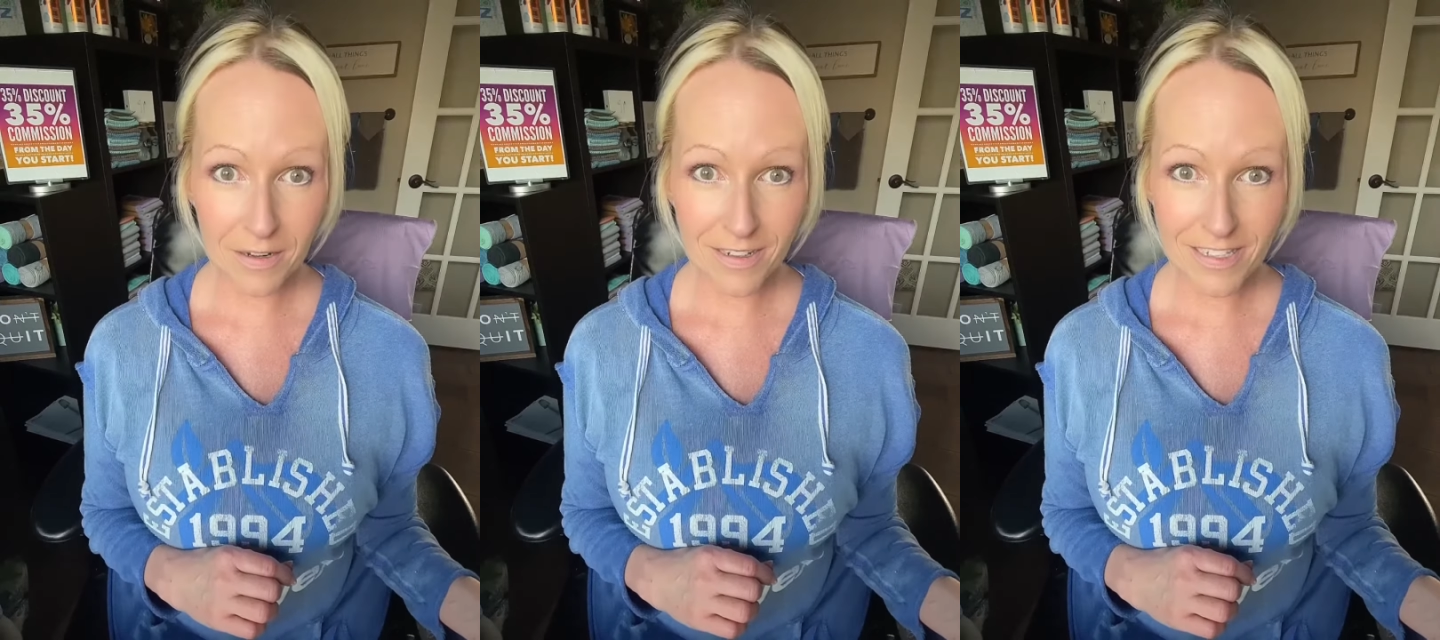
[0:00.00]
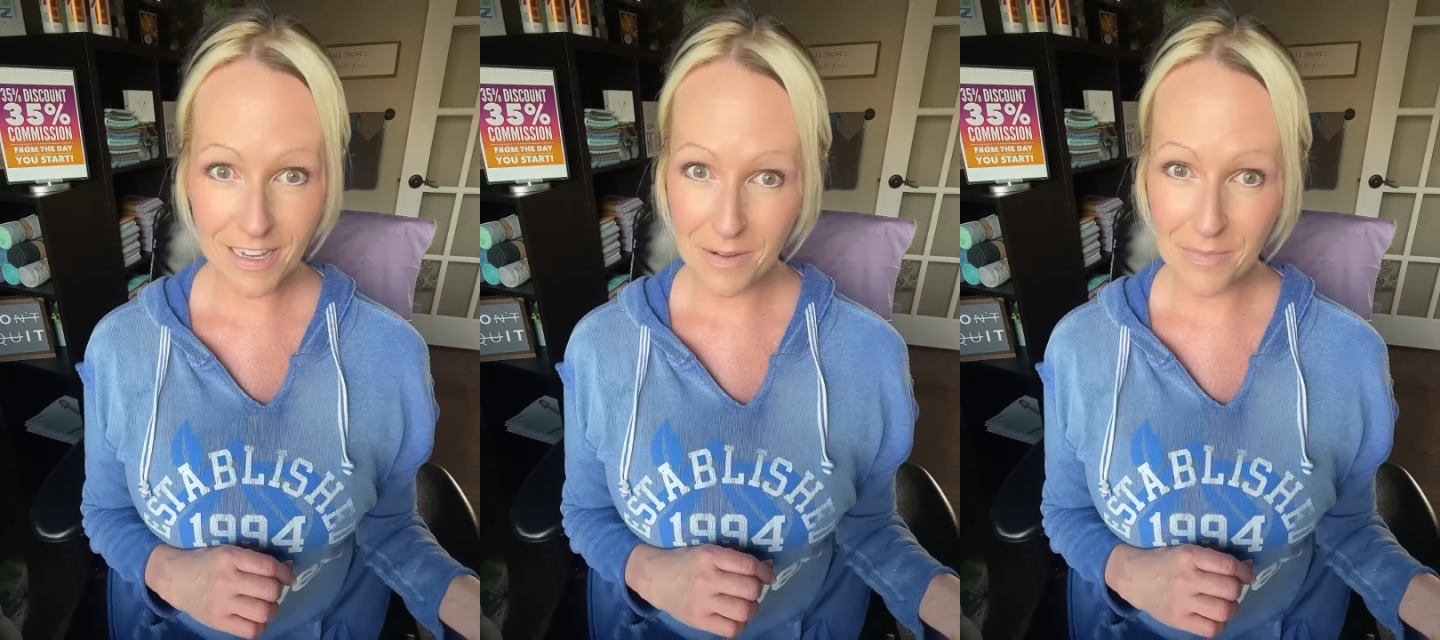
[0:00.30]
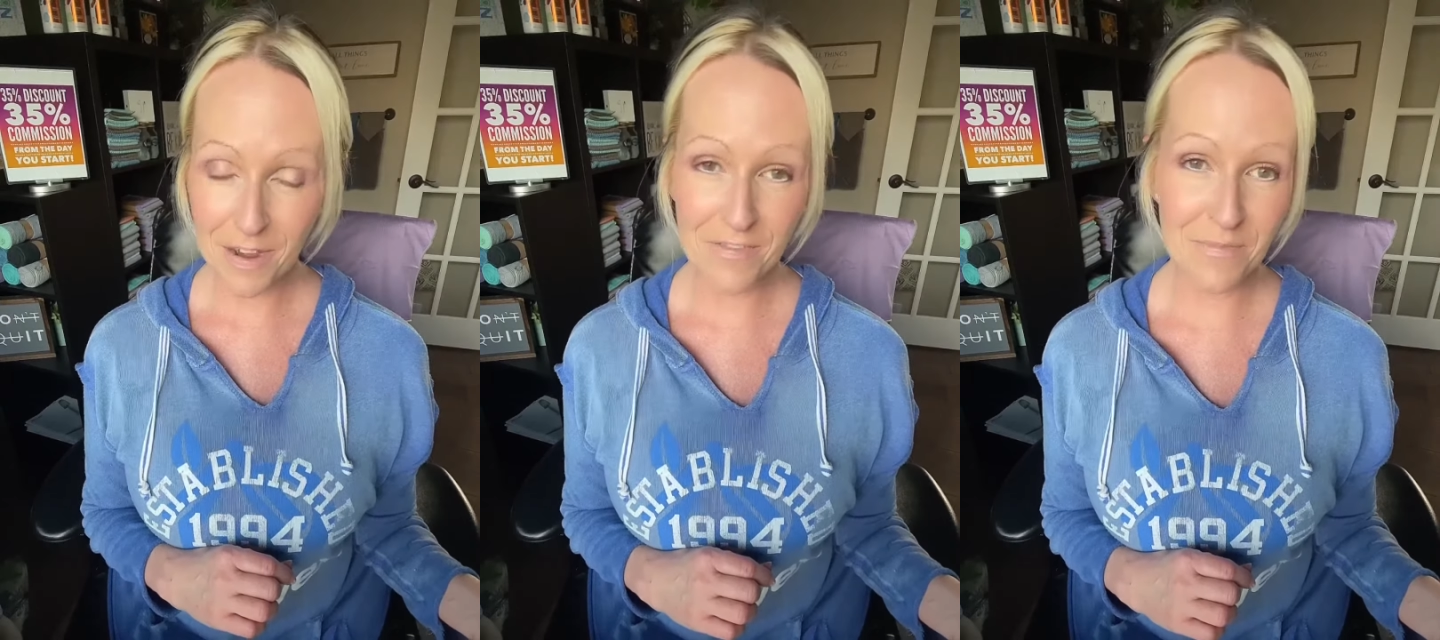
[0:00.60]
some
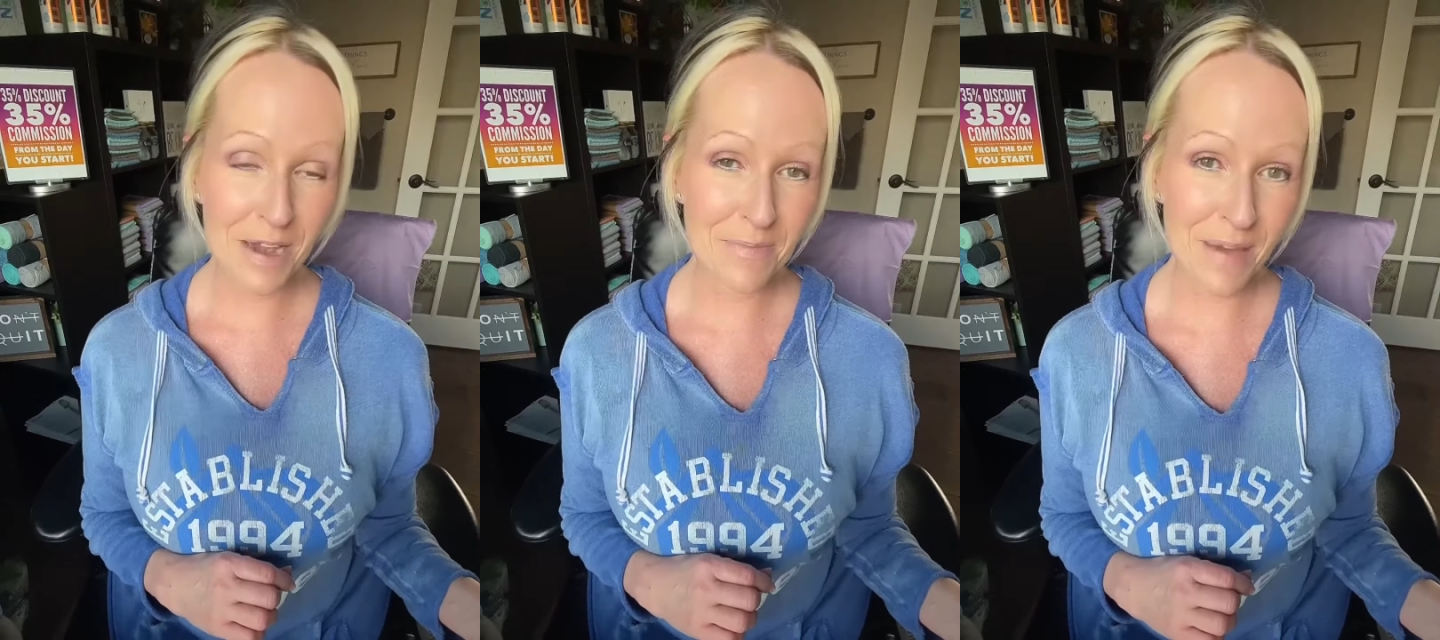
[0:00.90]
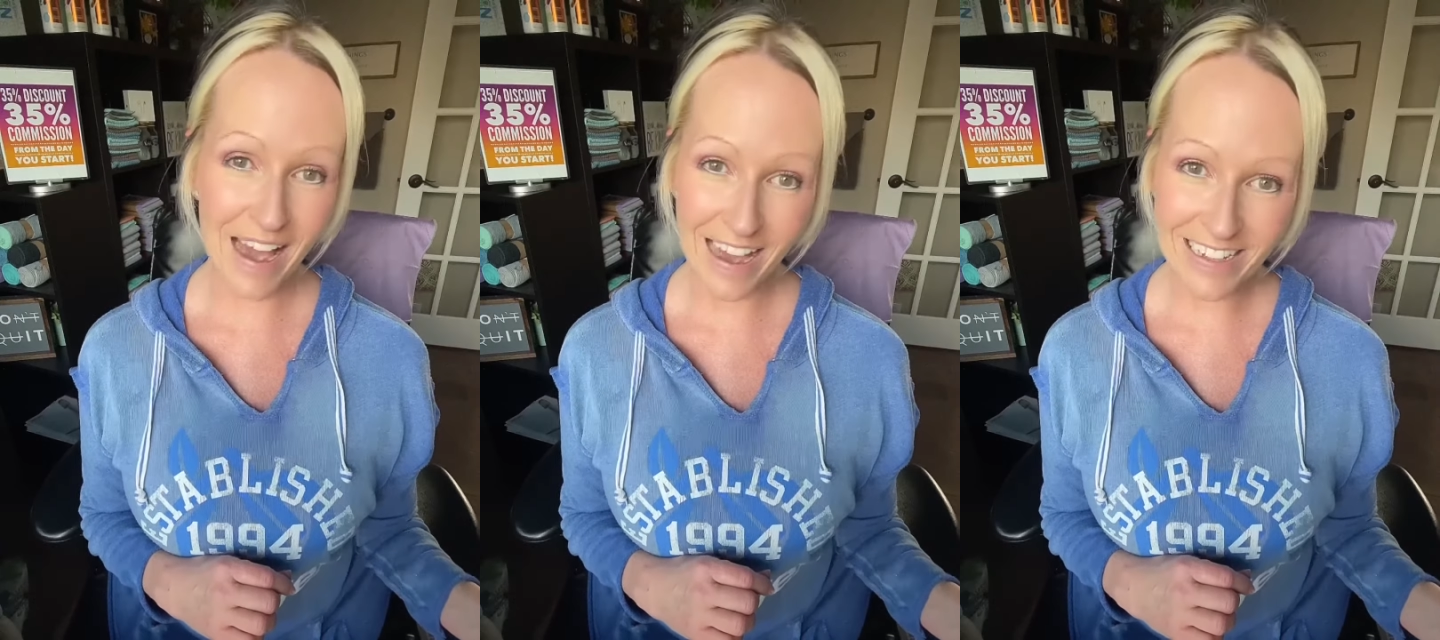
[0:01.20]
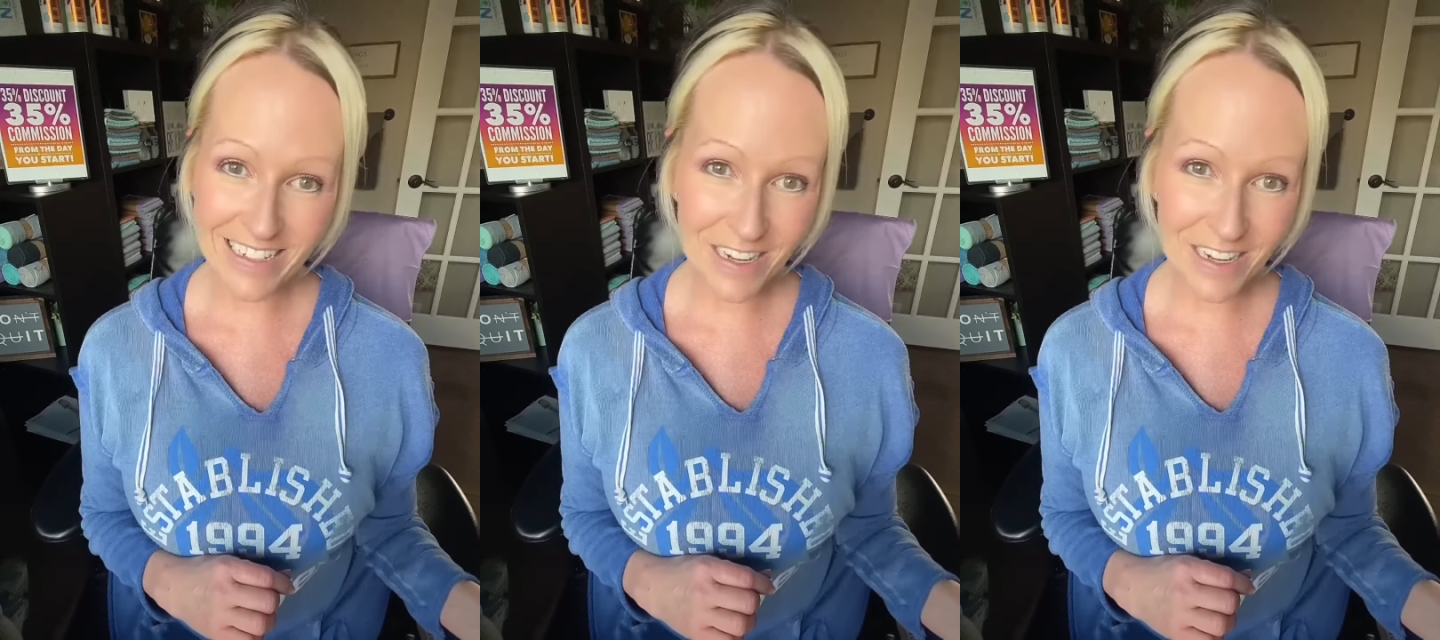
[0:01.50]
of my past